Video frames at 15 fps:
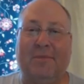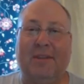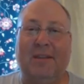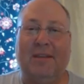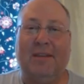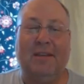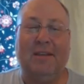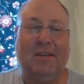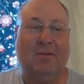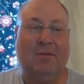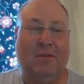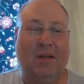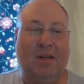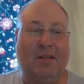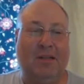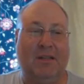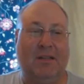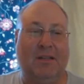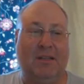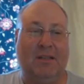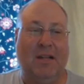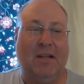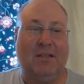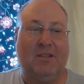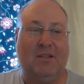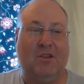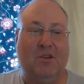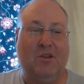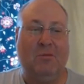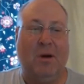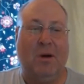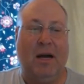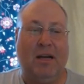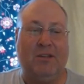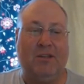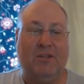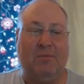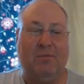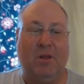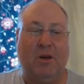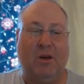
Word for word: What? That's two paws you've blown on your